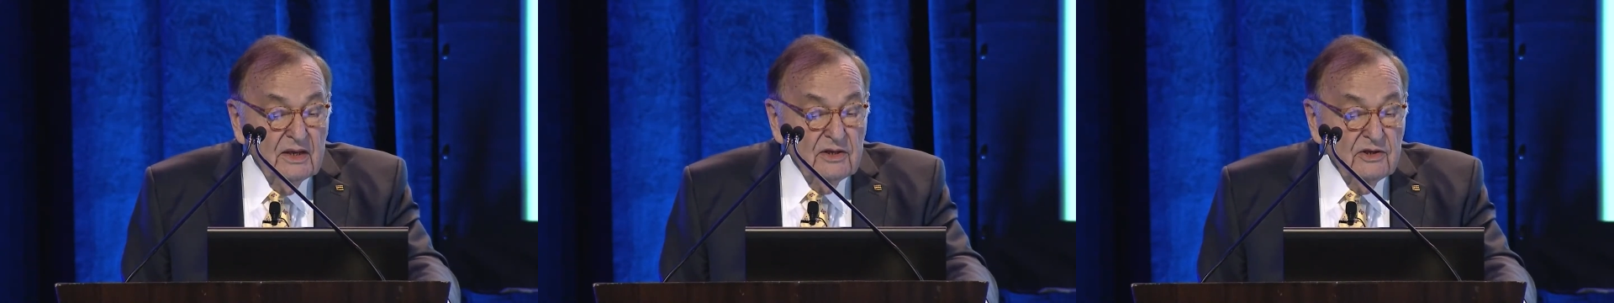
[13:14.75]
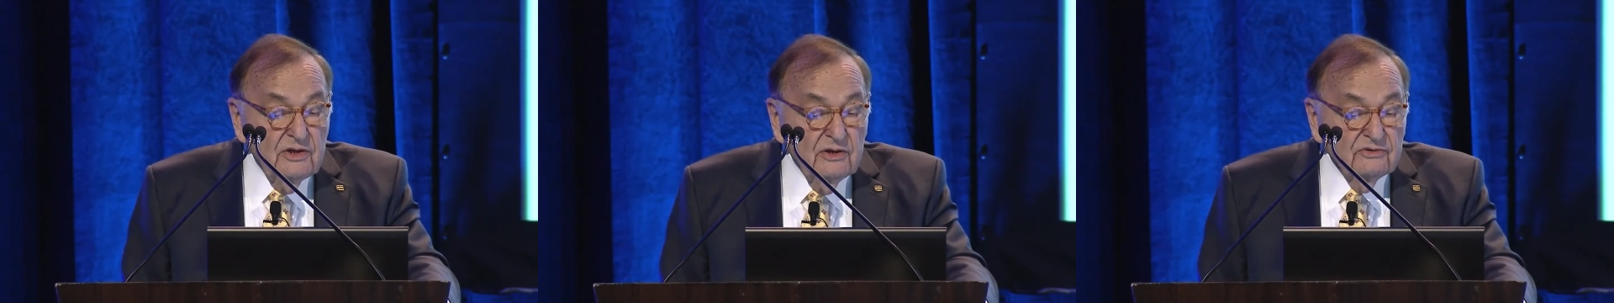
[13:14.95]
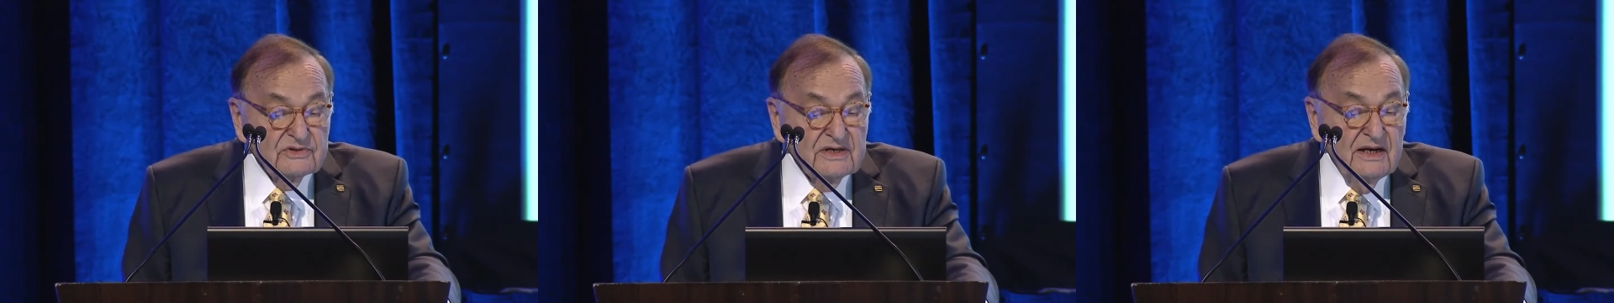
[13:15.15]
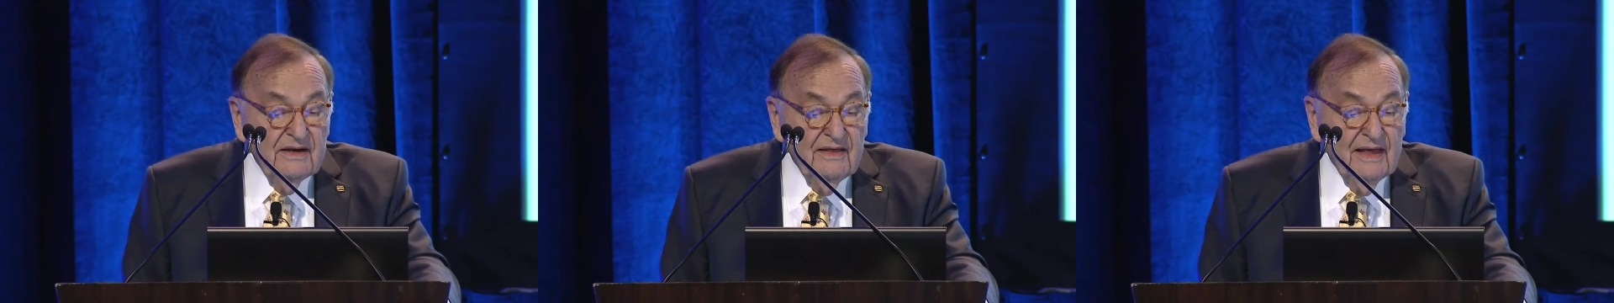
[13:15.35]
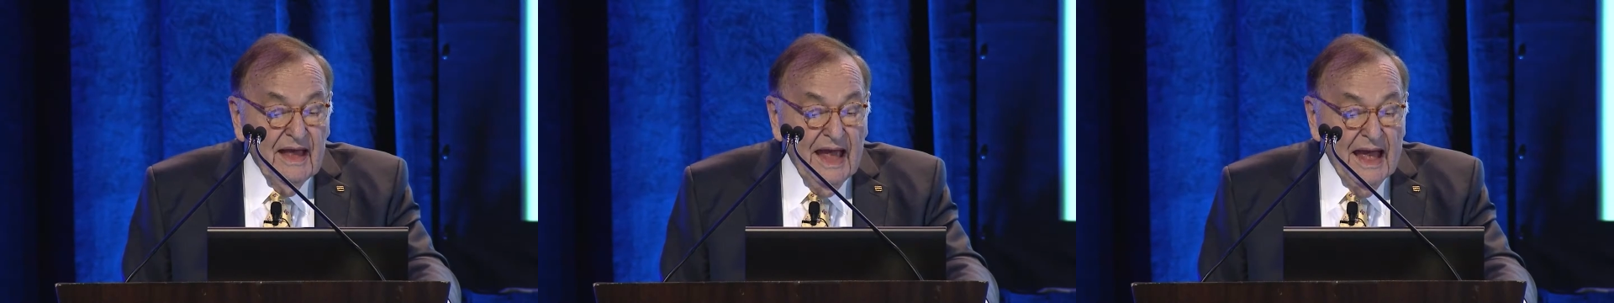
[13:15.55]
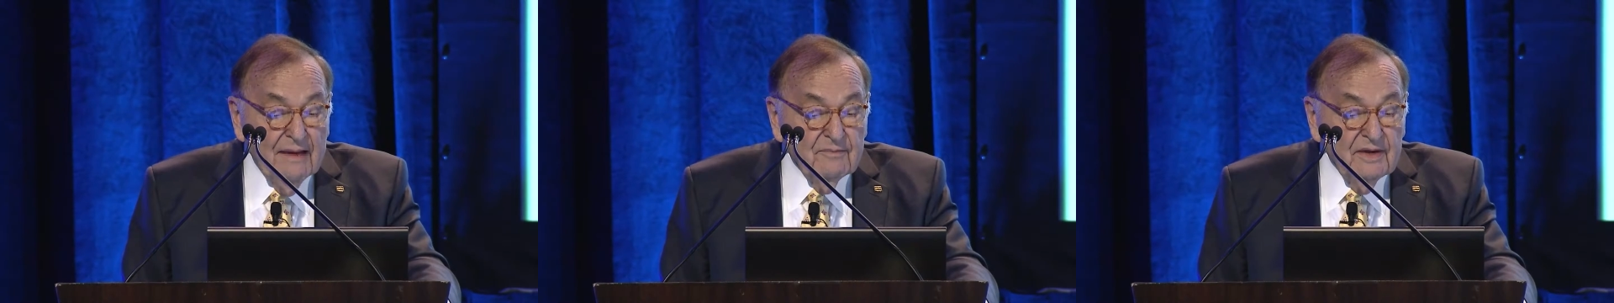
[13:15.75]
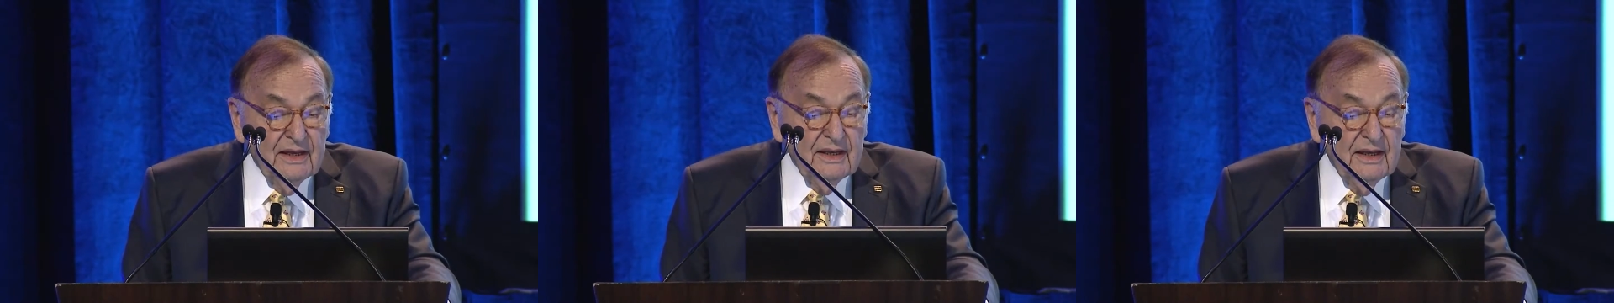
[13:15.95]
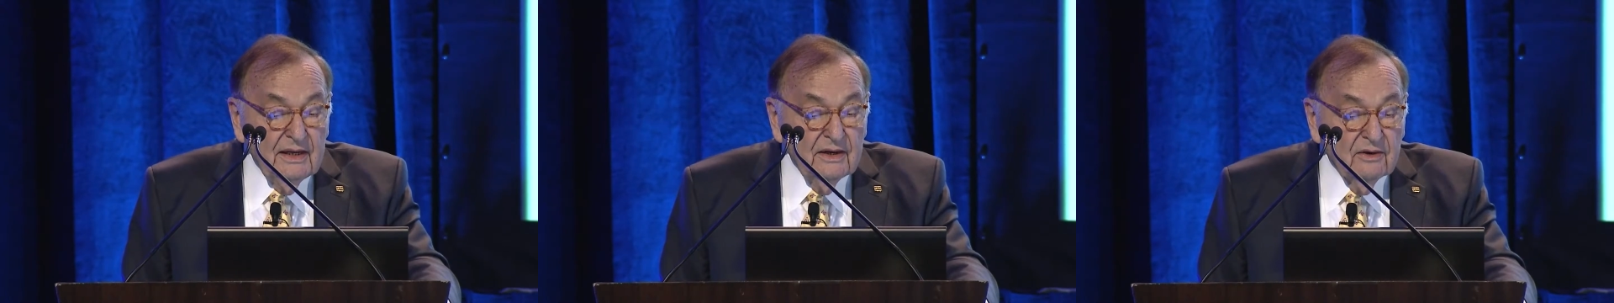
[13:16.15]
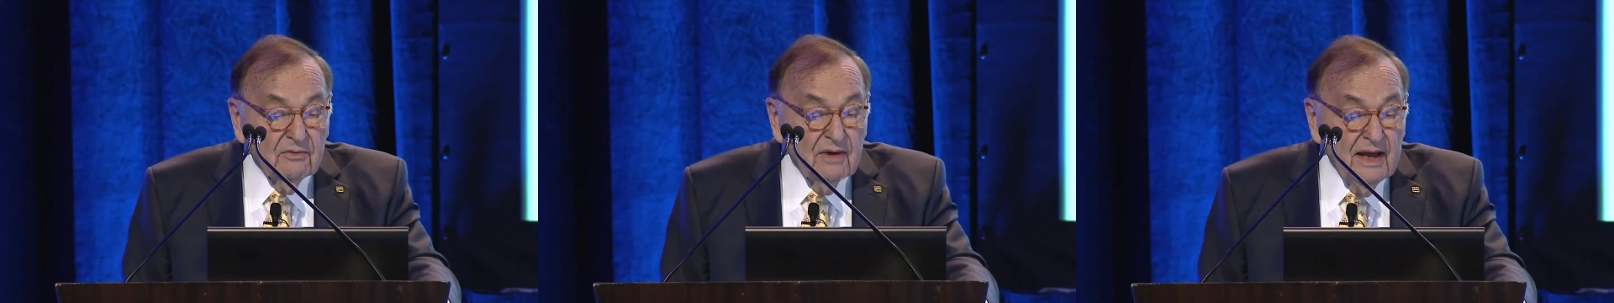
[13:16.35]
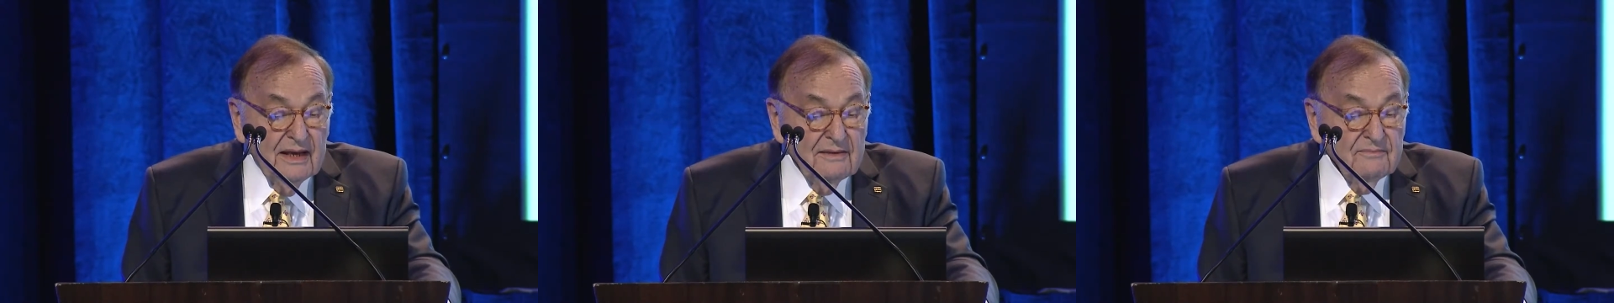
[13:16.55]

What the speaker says: you don't see anything happening here, right?